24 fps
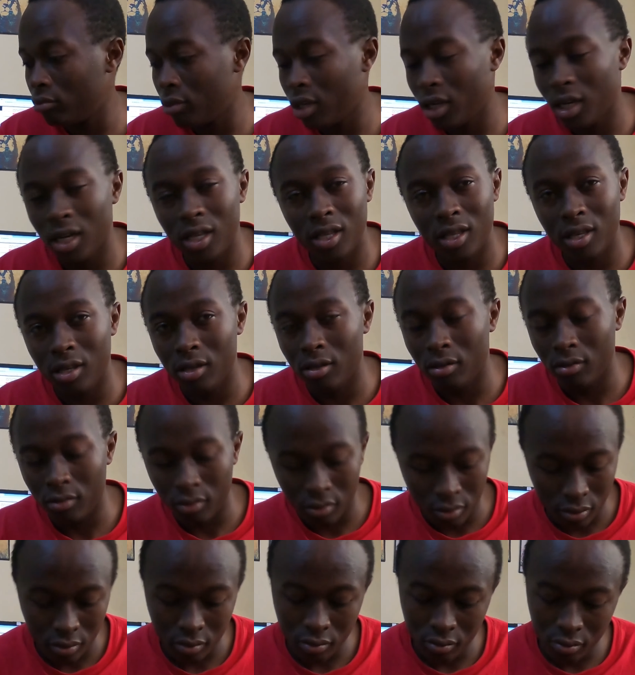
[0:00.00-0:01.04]
anything
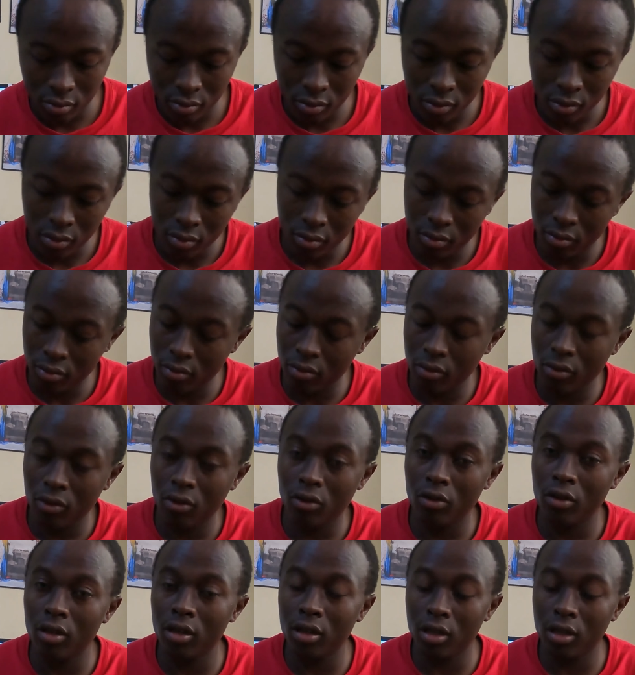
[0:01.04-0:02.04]
in